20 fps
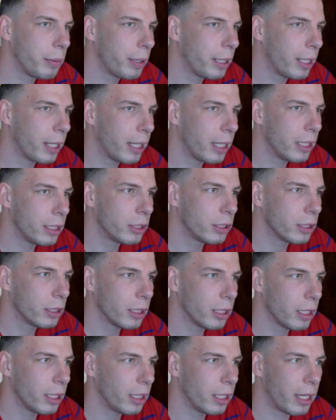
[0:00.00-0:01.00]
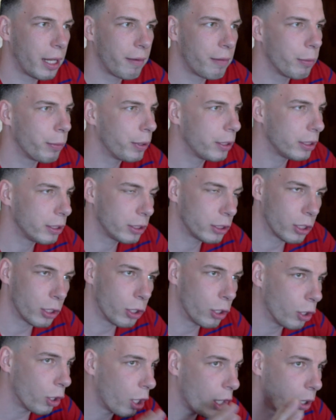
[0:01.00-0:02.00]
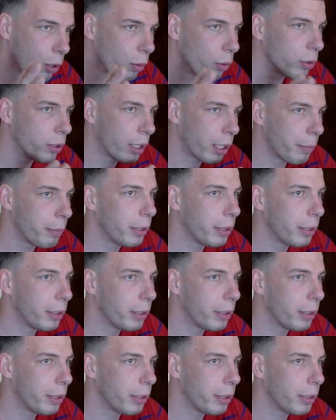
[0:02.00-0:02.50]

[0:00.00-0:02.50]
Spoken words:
to me in age, and everyone is a lot older.